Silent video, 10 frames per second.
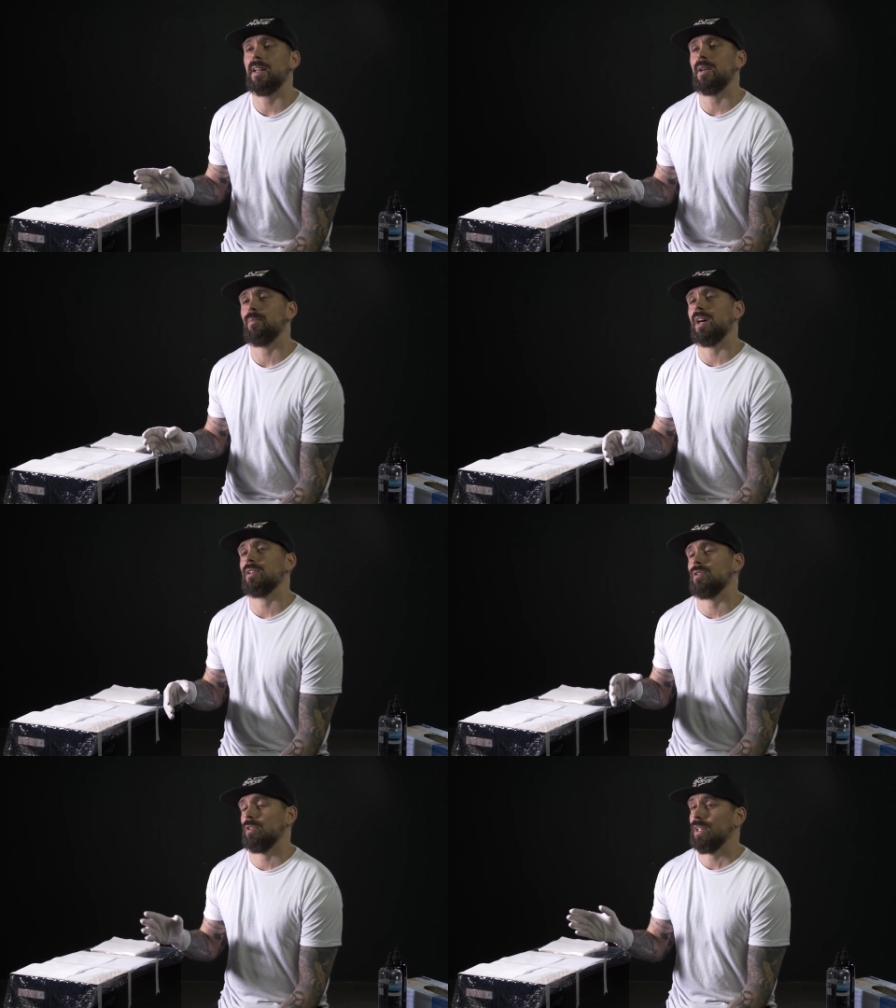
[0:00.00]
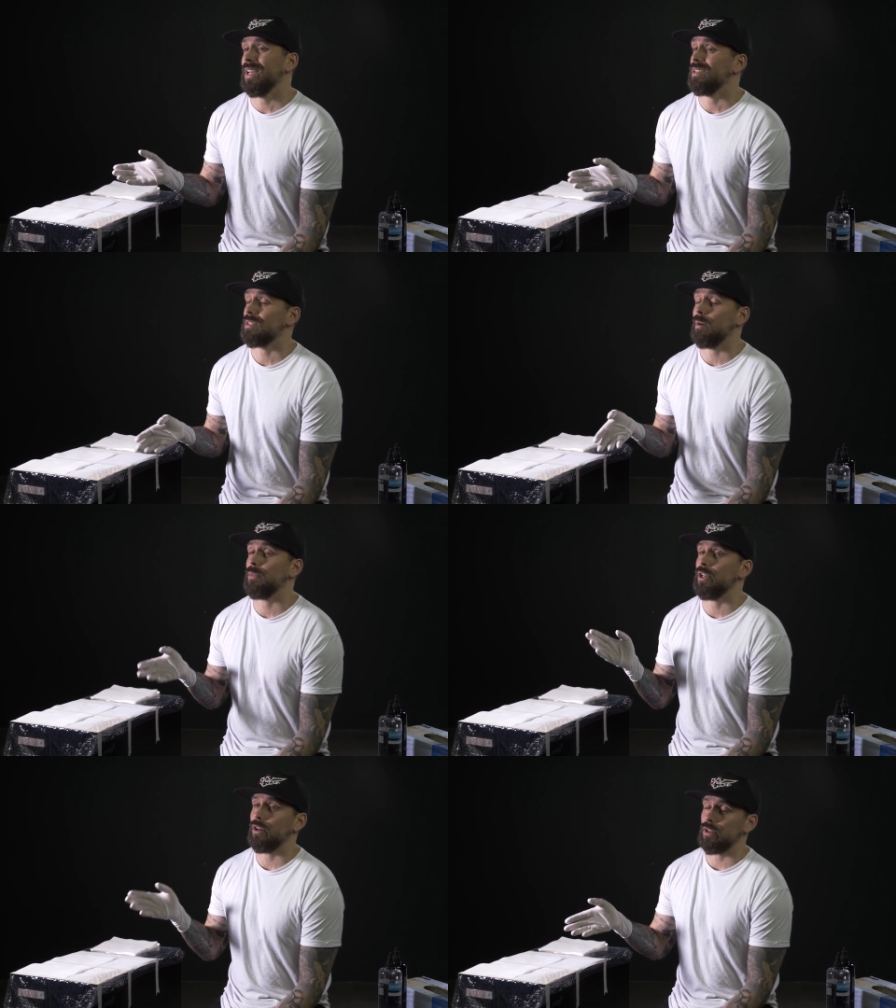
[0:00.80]
They might contain
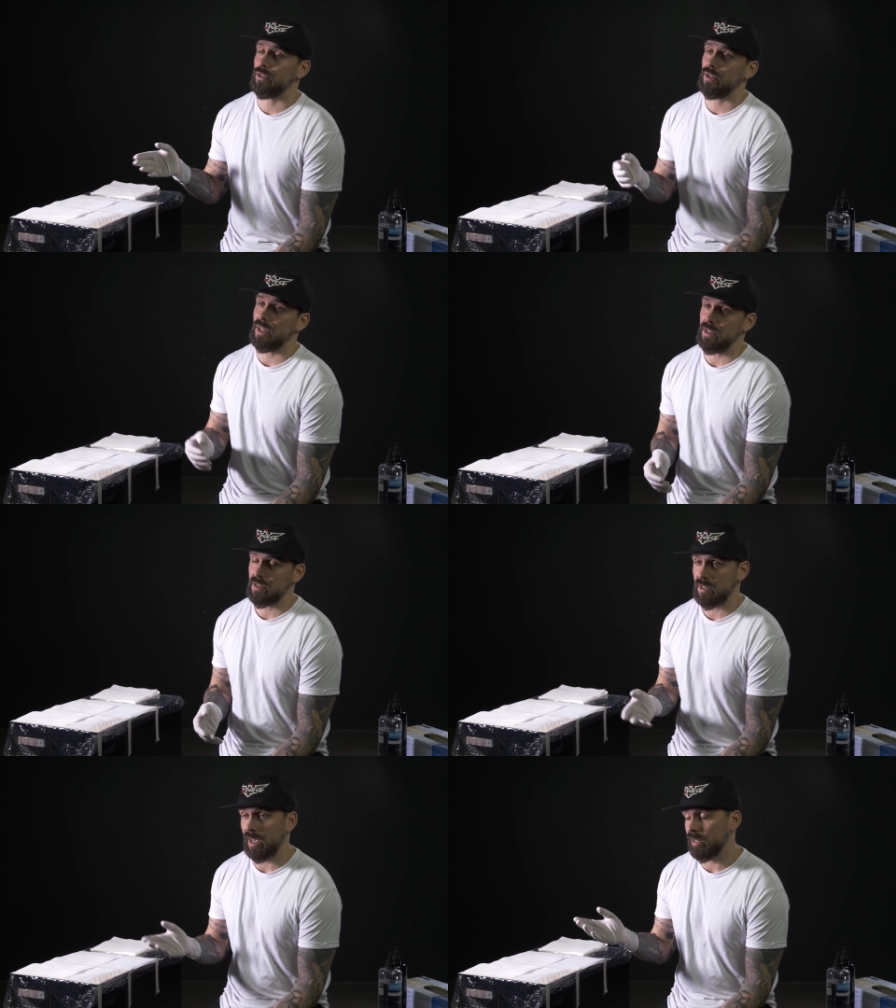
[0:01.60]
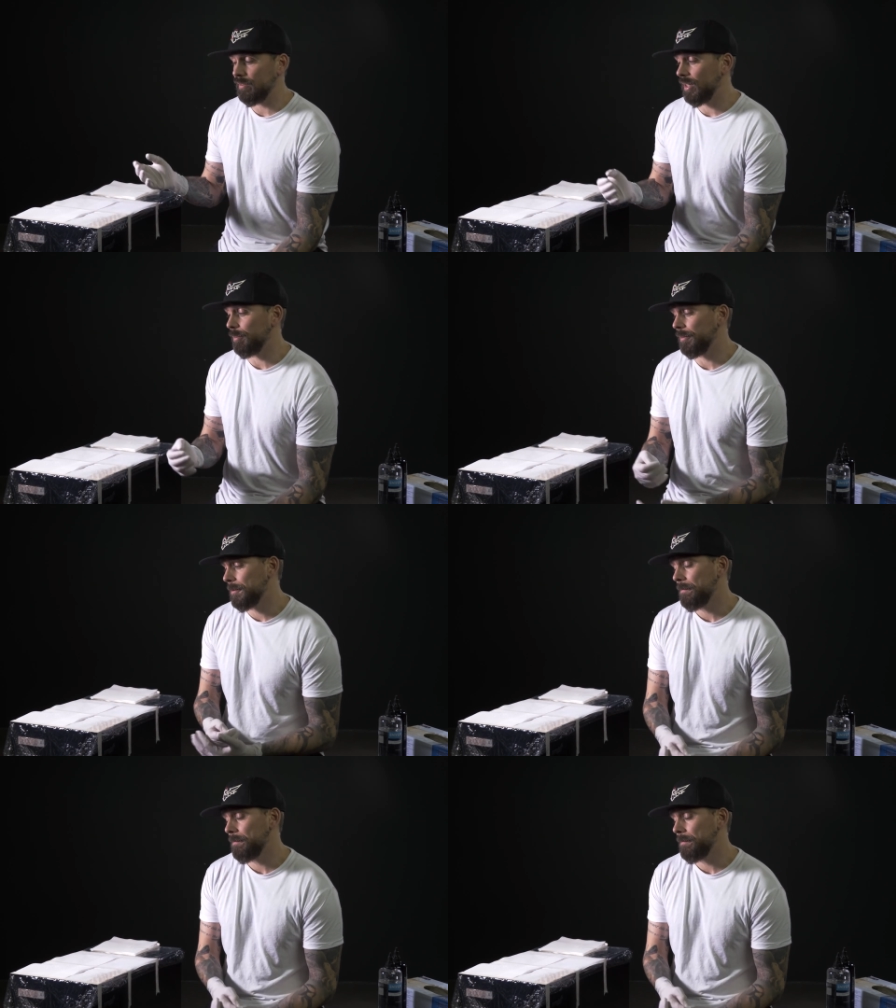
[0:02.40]
some dirt inside of them.